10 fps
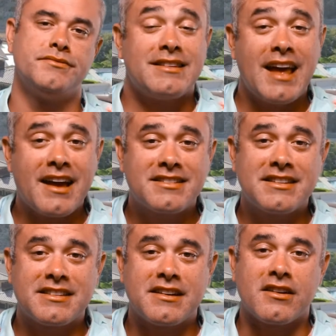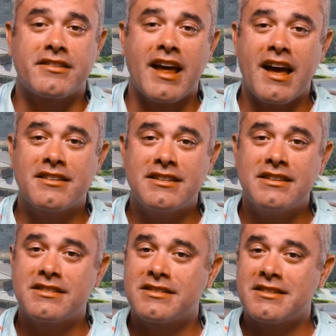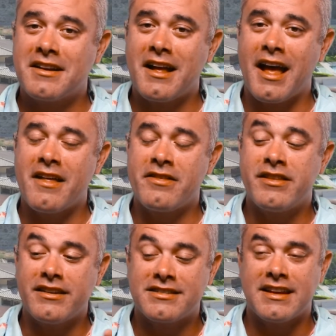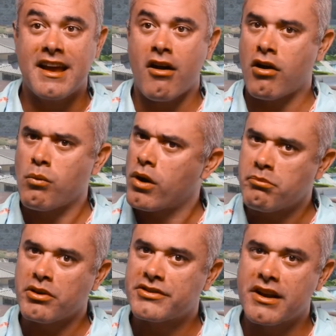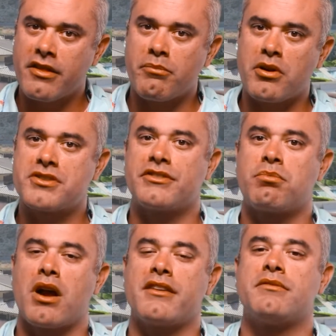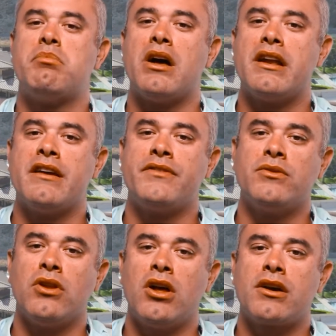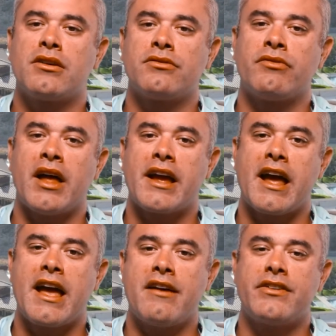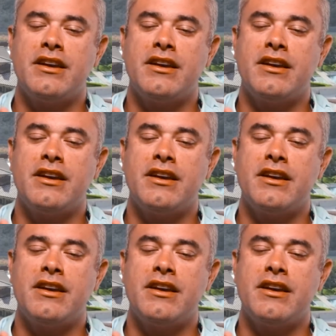Taxes here. Taxes, they say, are 1% of the purchase price, but if you look like I have